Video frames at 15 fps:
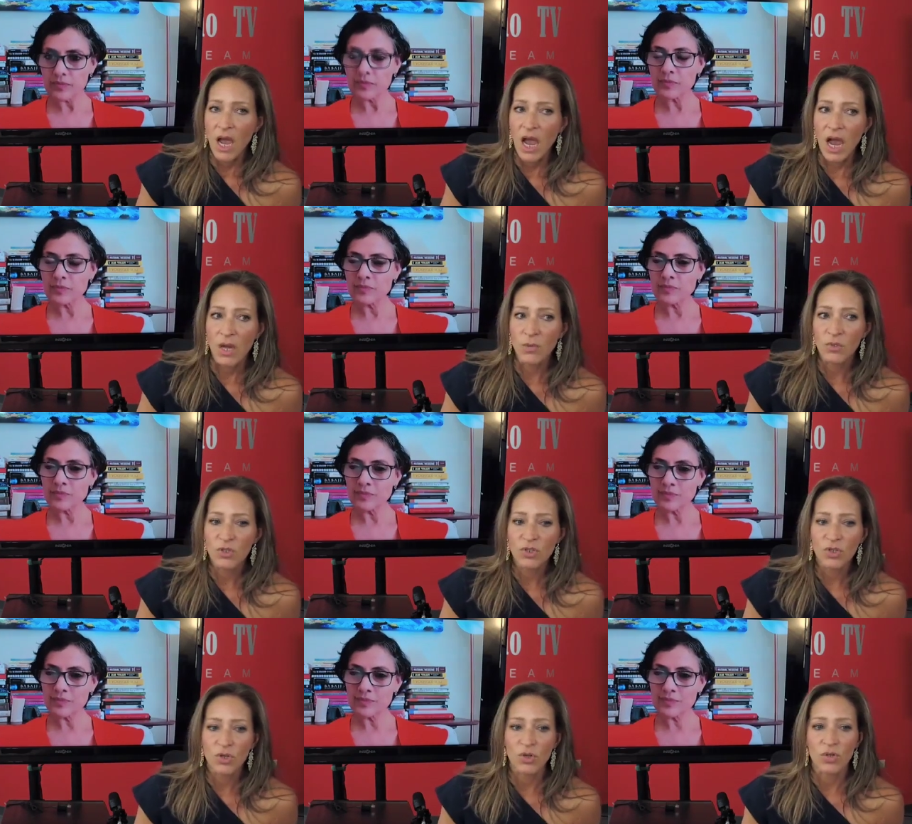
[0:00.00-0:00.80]
Speaker 1: I
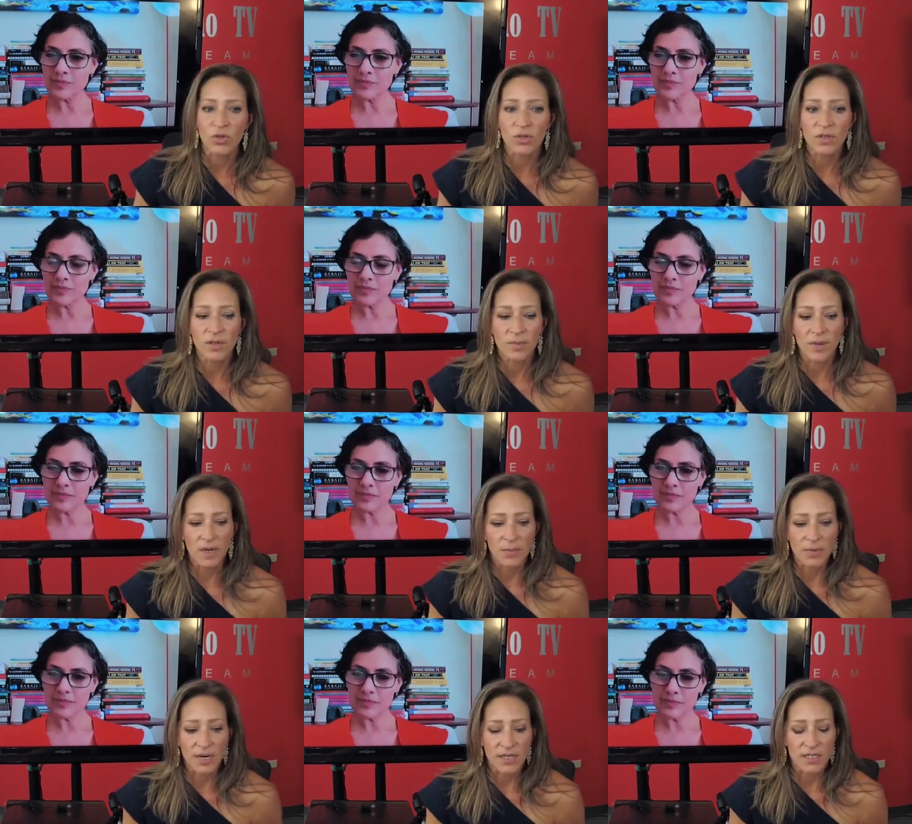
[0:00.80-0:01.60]
was told by a
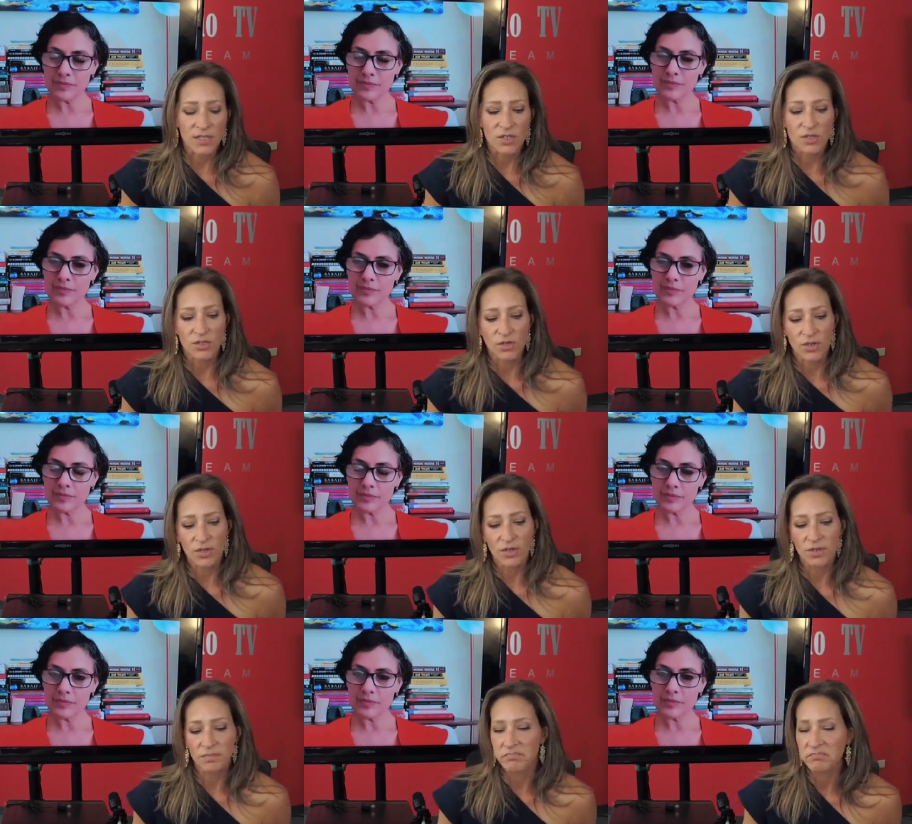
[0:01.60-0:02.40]

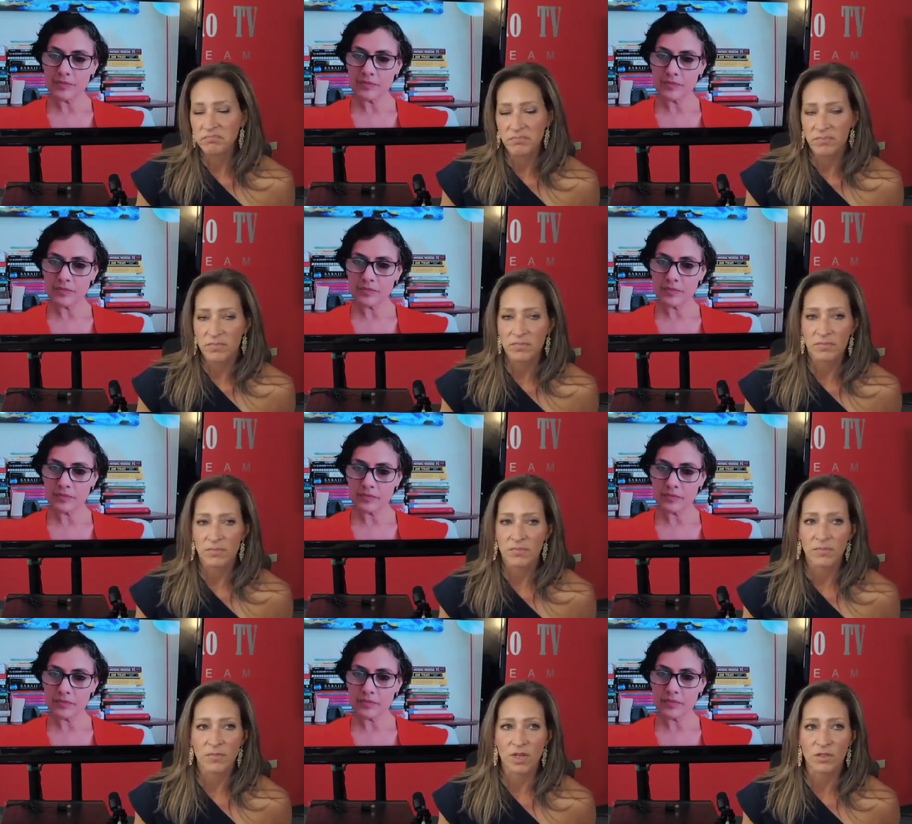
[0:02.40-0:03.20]
practitioner
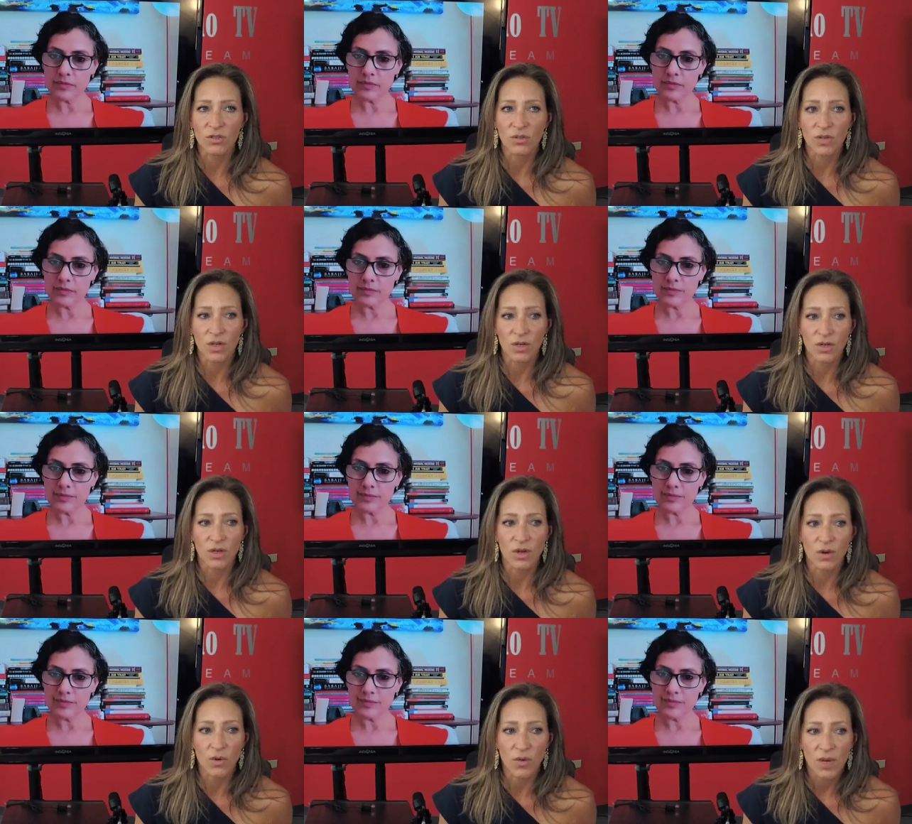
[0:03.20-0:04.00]
not too long
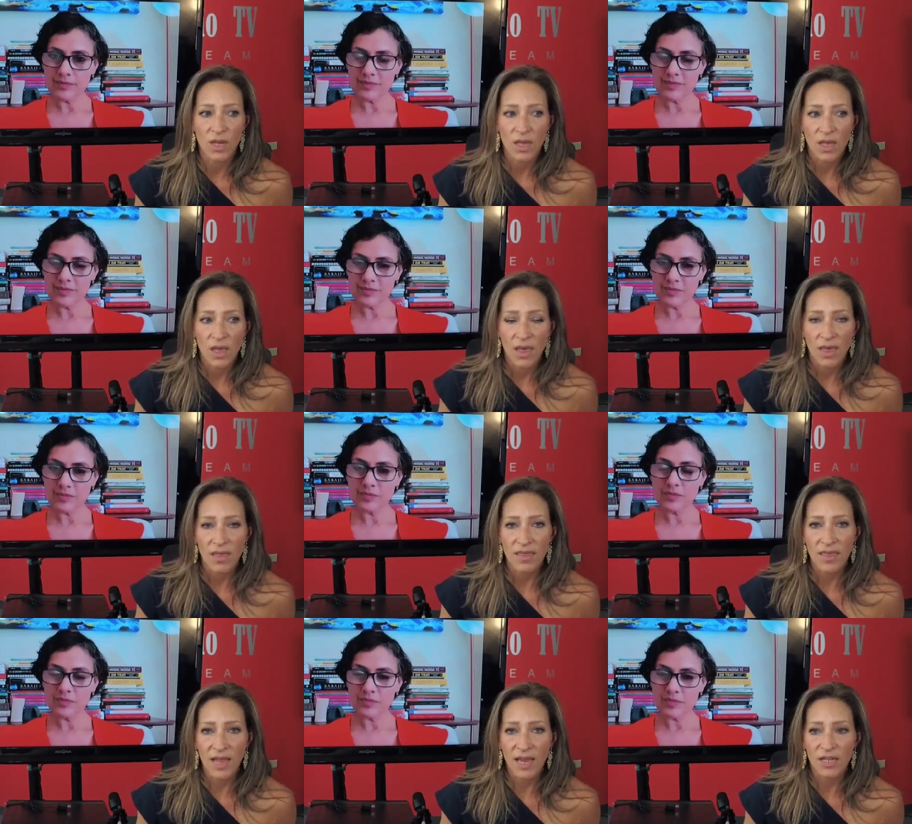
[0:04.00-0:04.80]
ago
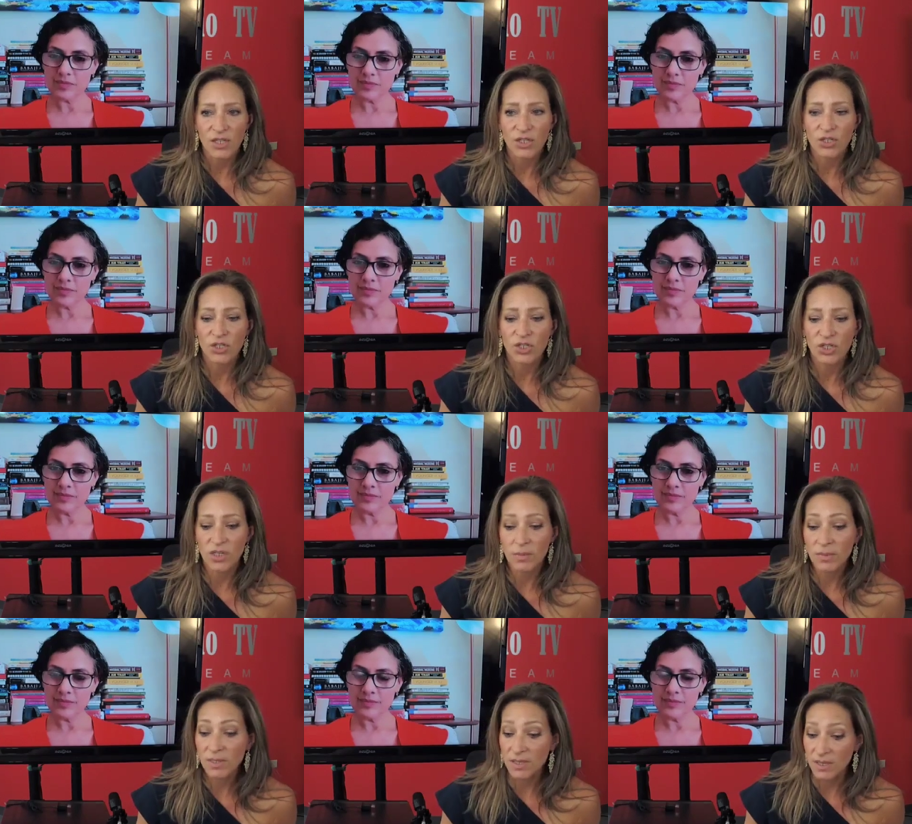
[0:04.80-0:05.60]
that she
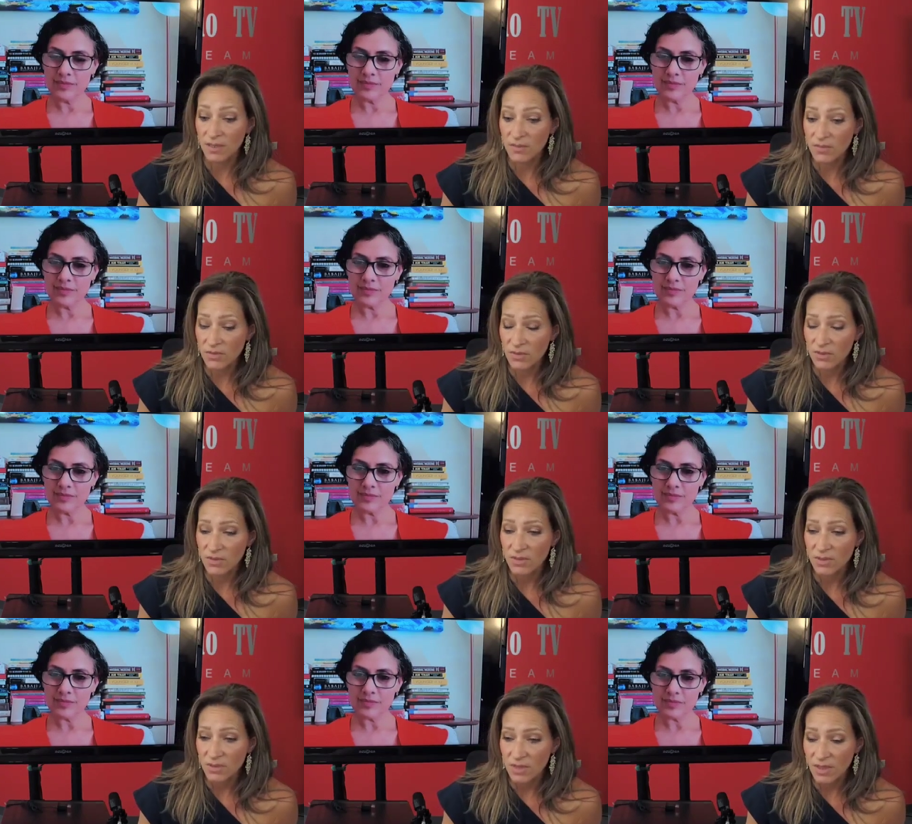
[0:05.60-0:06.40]
believes
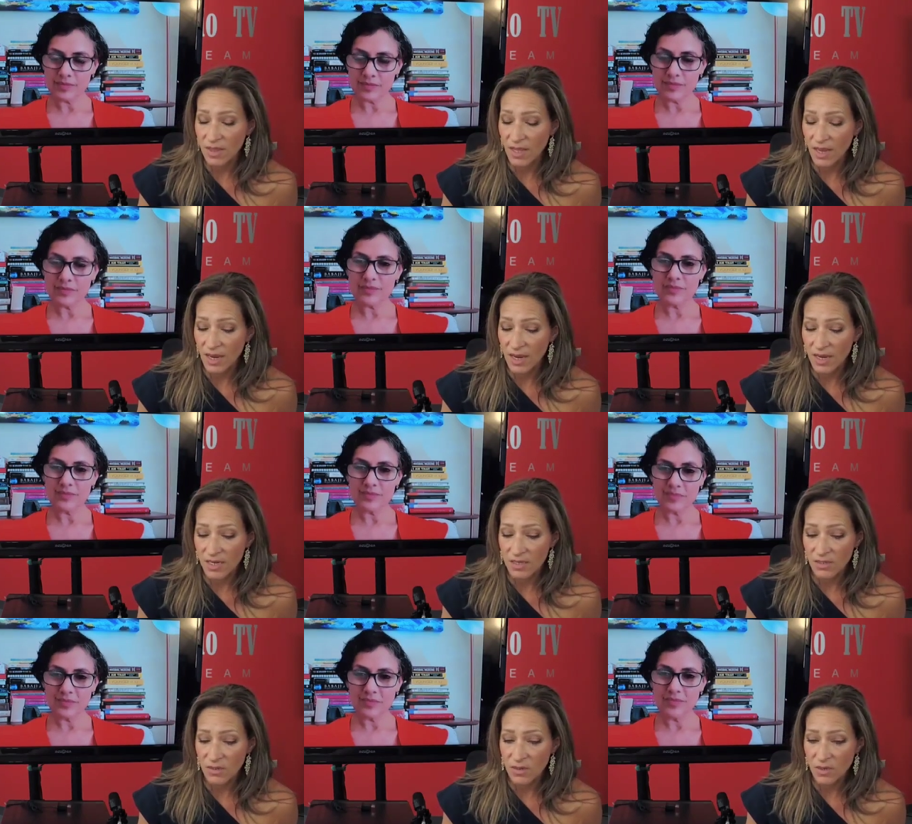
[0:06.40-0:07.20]
that
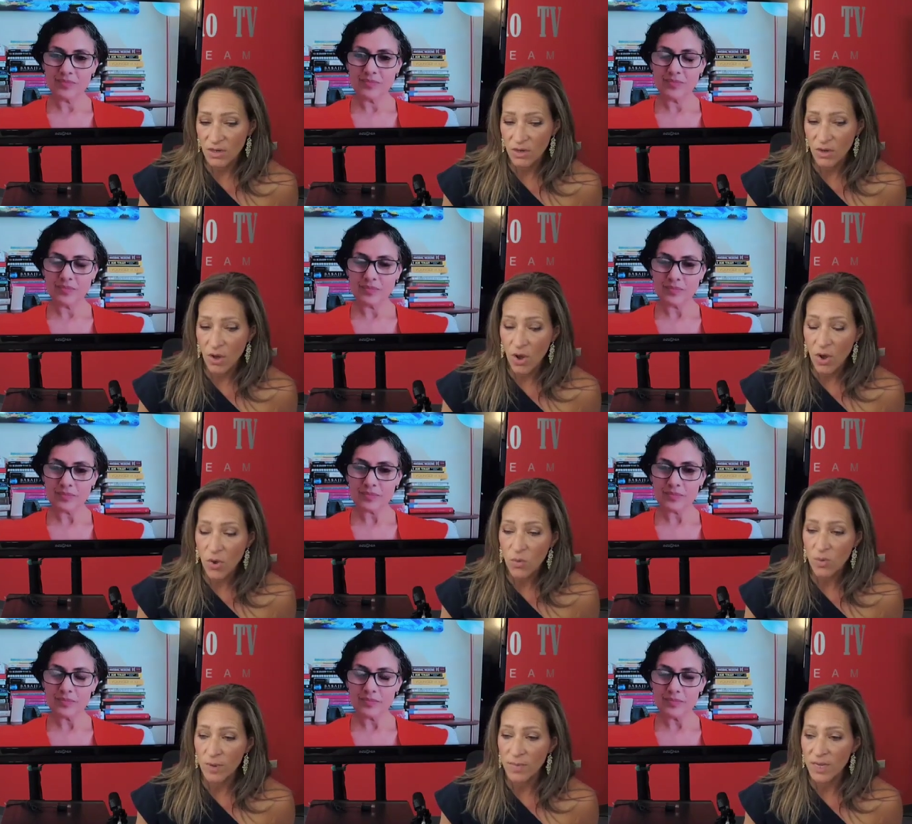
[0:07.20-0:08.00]
all
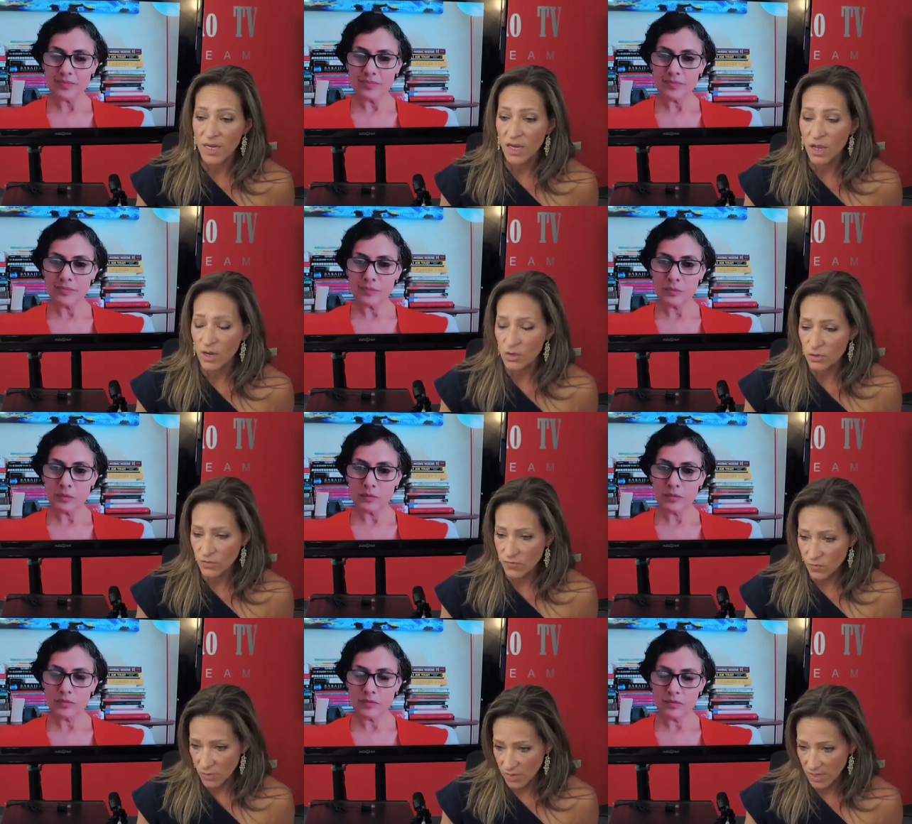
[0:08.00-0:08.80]
women under
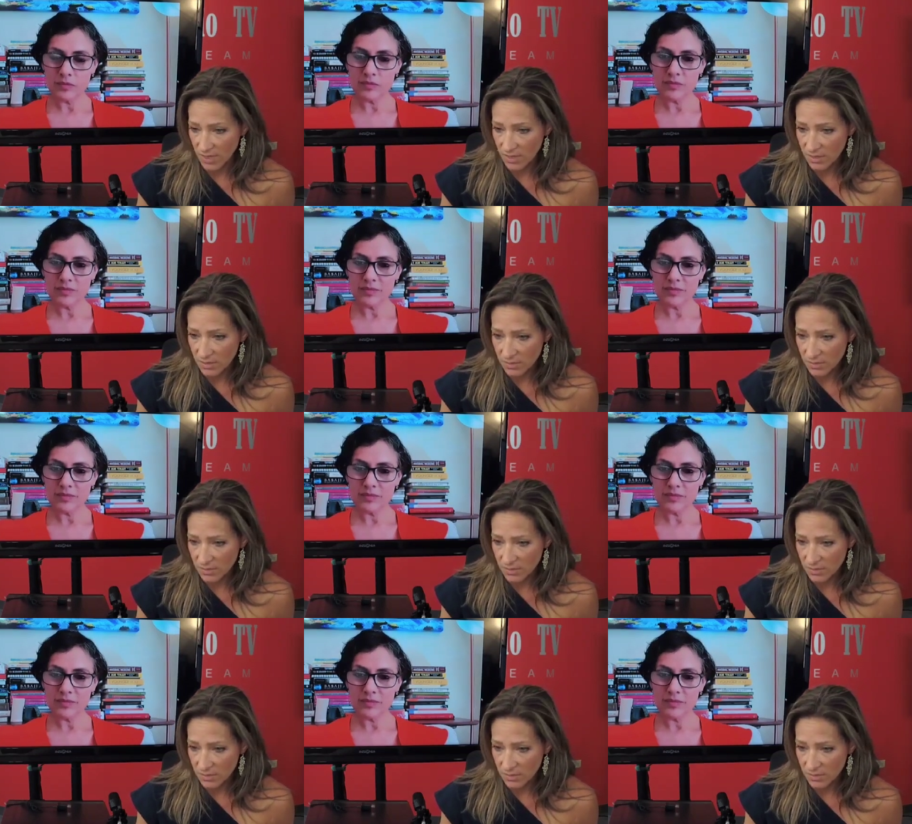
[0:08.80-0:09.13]
40,